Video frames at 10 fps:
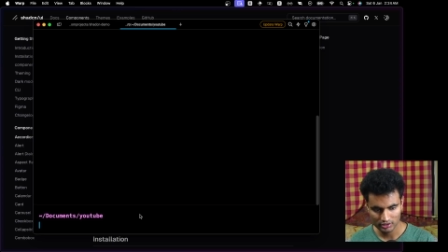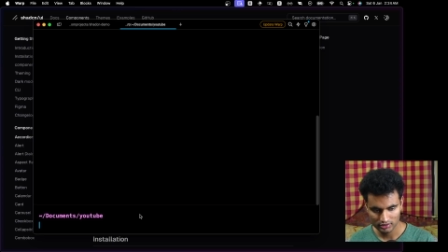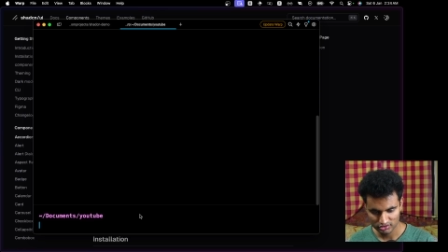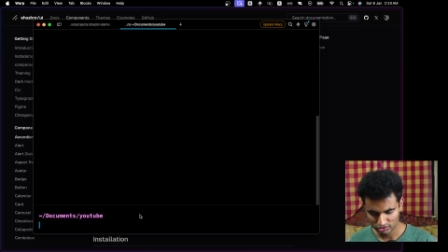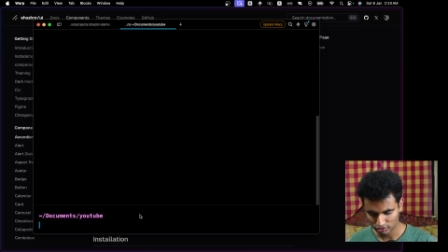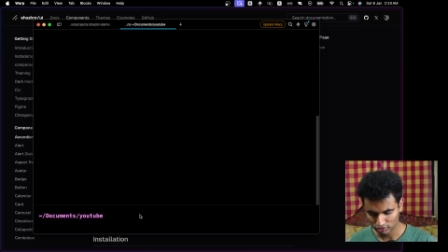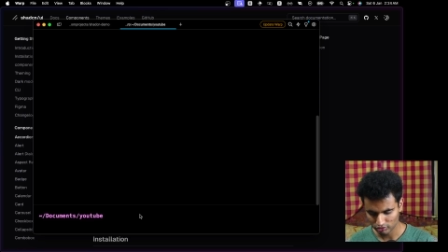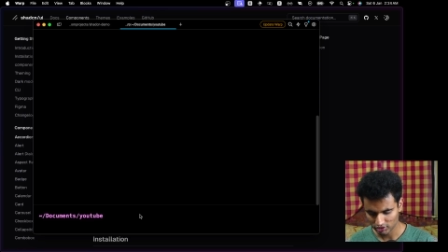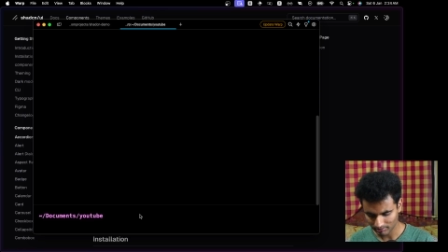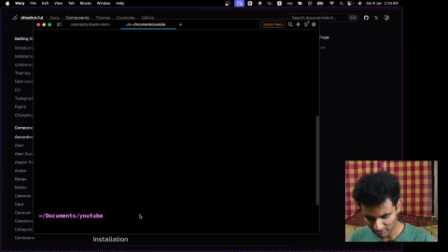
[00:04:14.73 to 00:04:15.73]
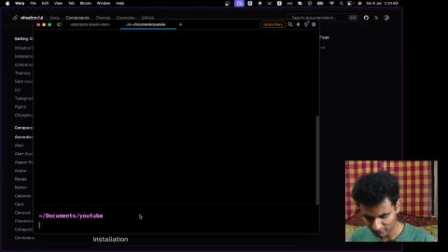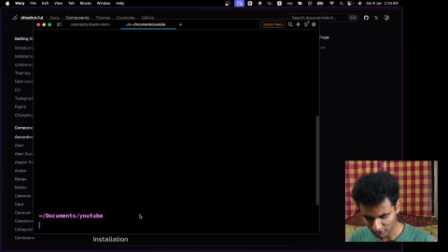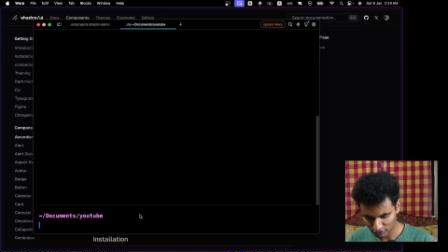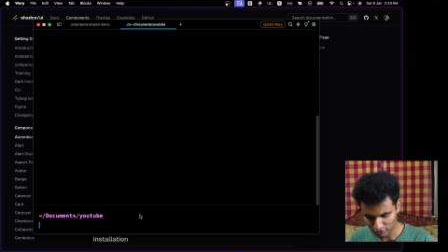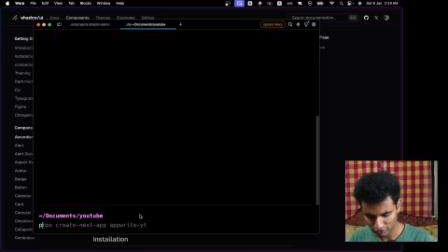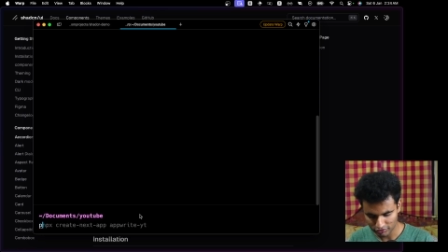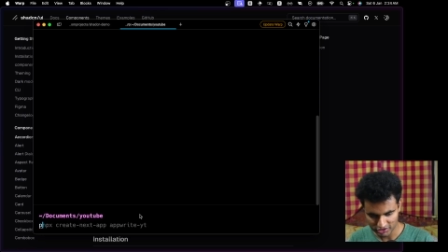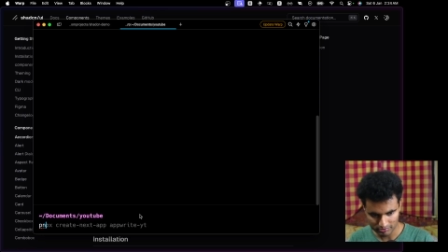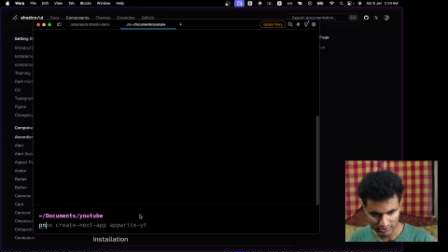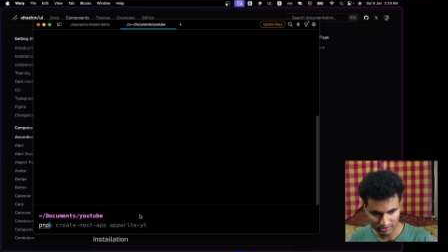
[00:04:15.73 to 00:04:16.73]
So the command we are going to use is
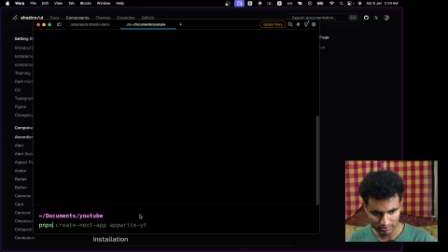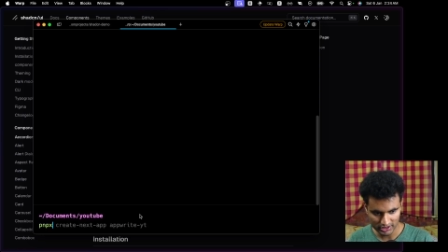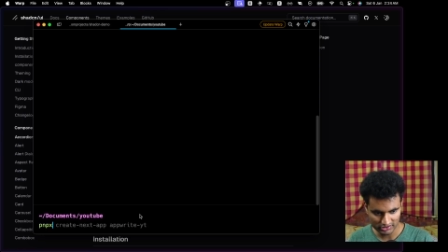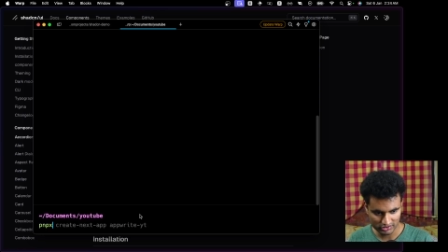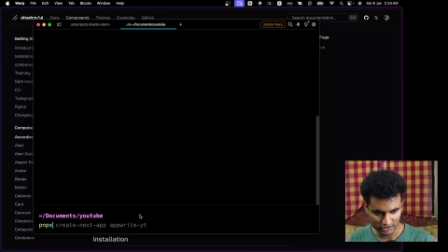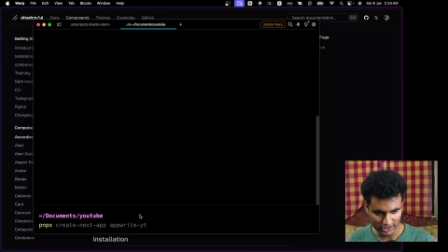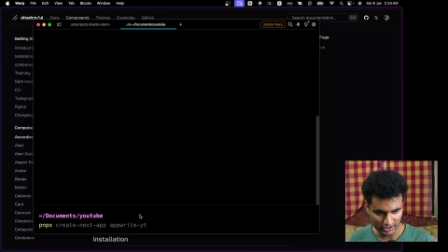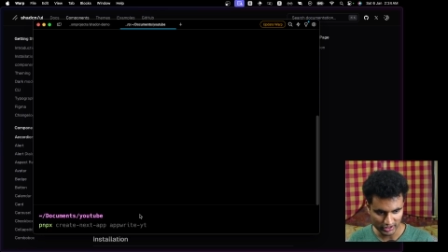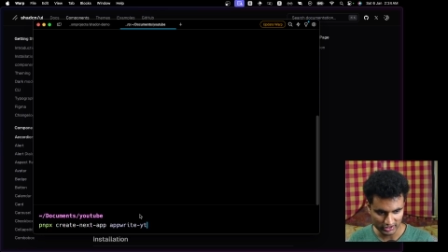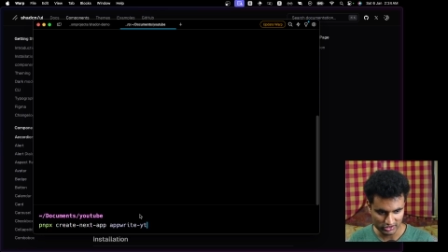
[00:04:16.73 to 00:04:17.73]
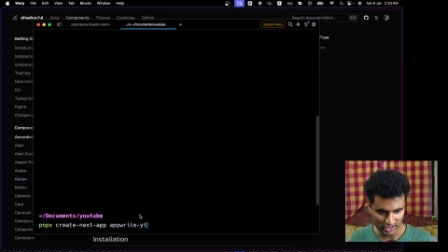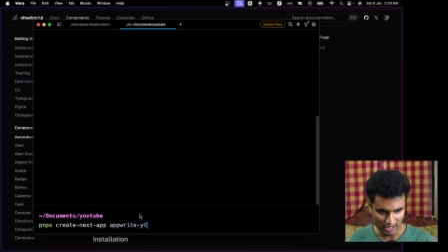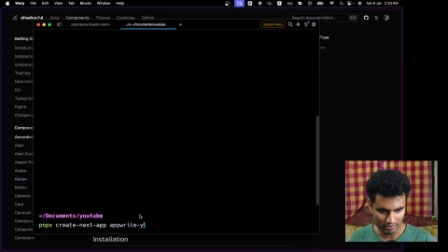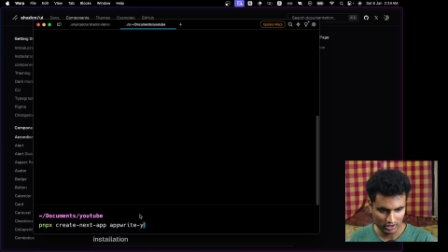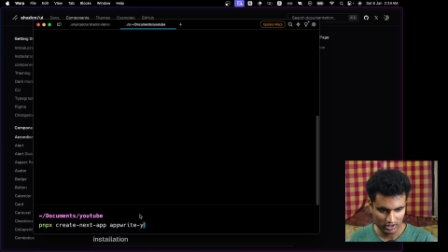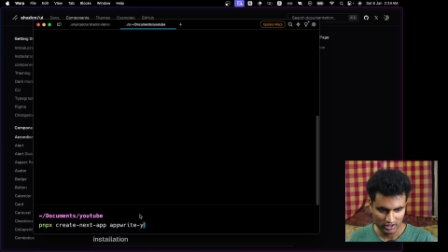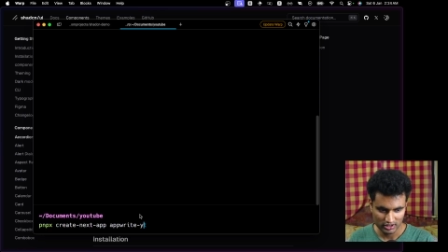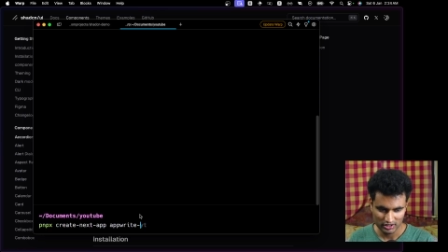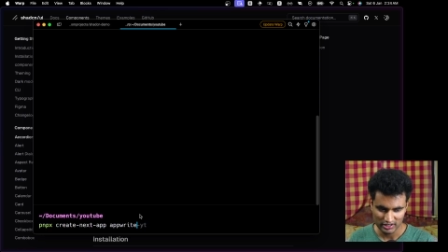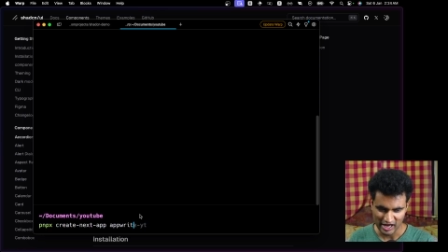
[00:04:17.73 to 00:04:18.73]
pnpx create next app.
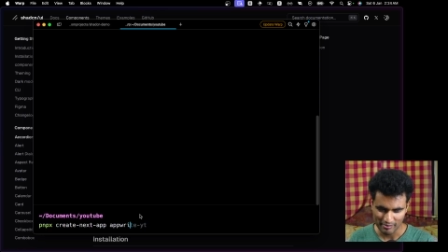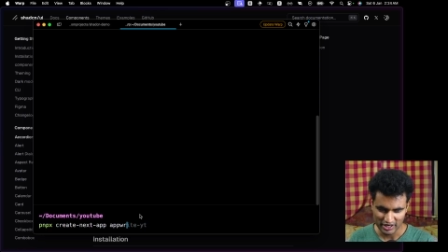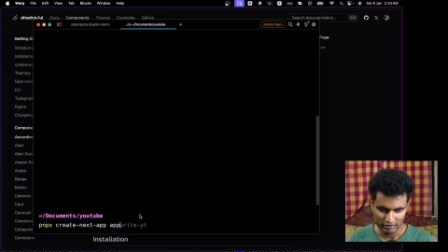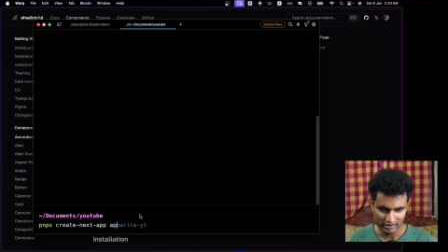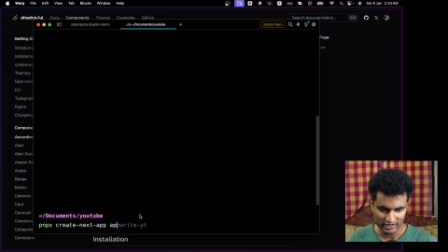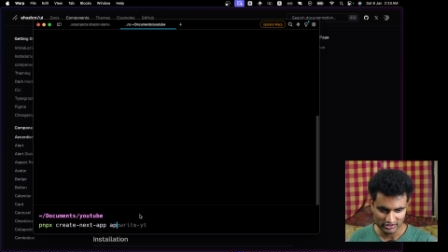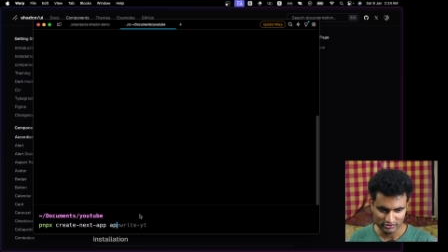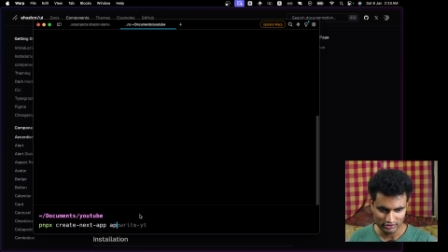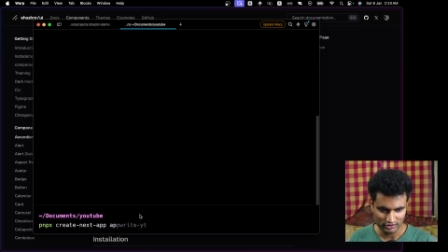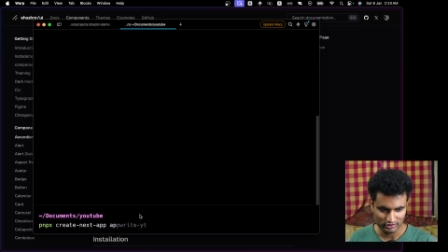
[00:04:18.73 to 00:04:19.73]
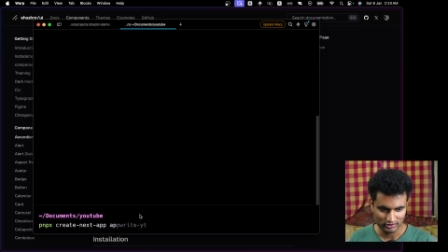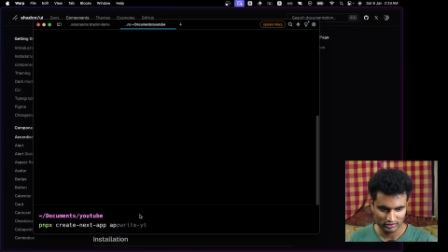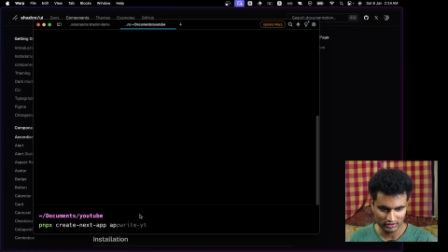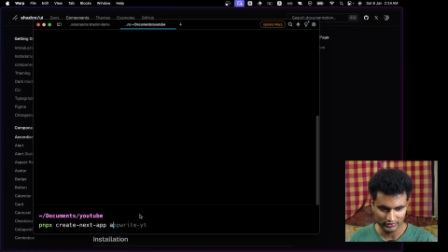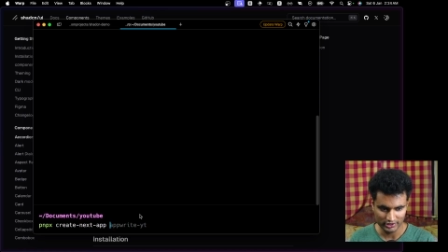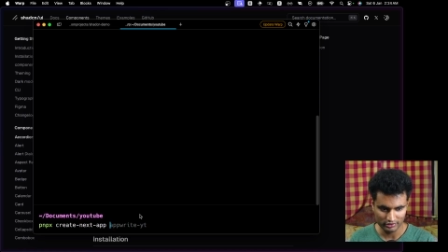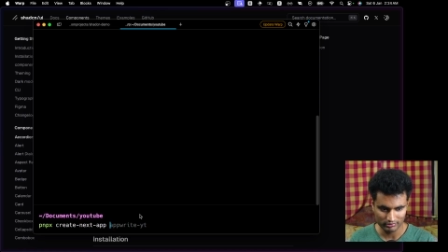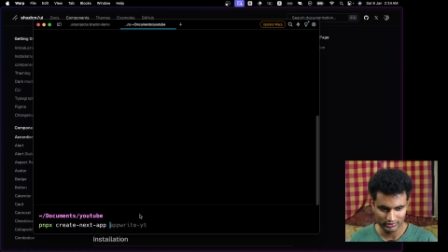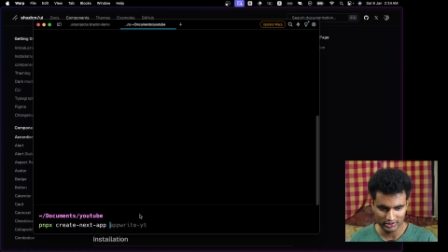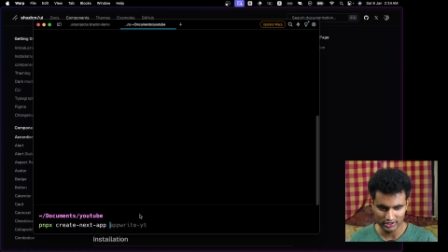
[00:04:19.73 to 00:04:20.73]
App.write is not the video
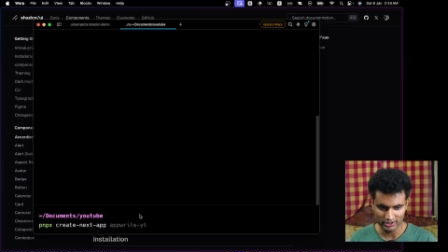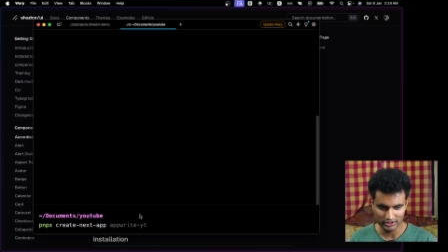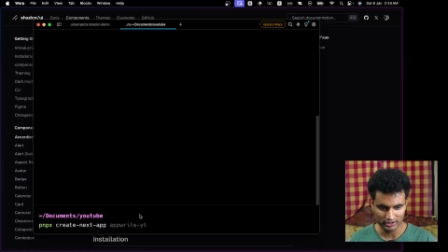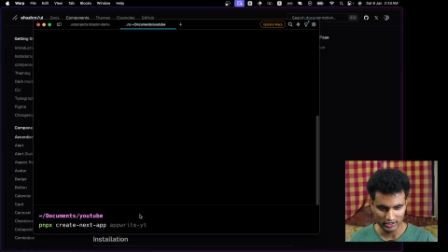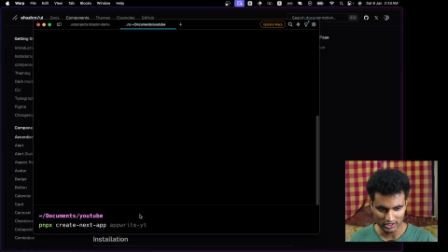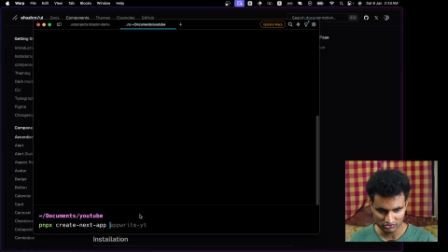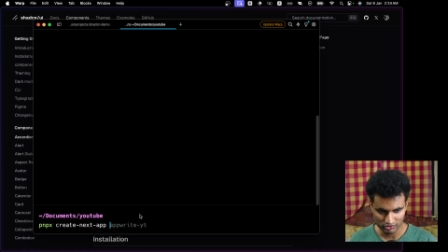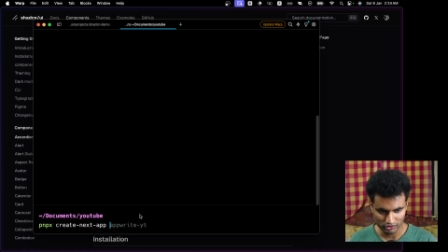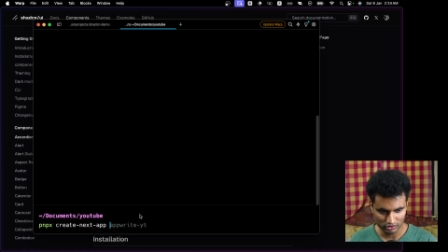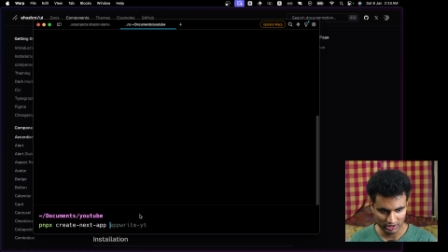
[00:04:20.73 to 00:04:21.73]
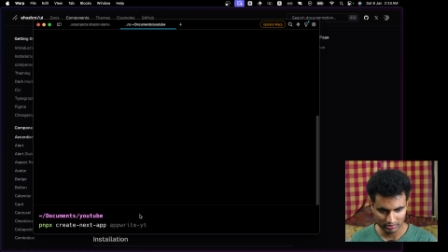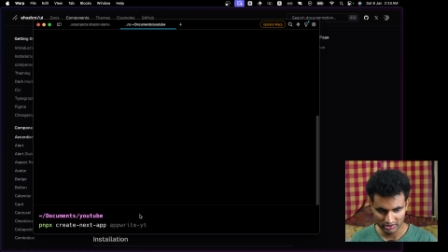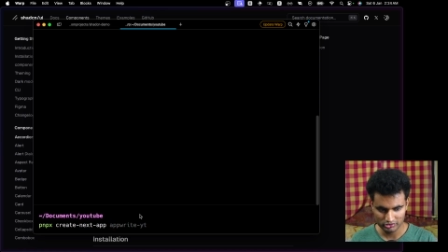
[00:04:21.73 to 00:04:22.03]
we created the last video on app.write.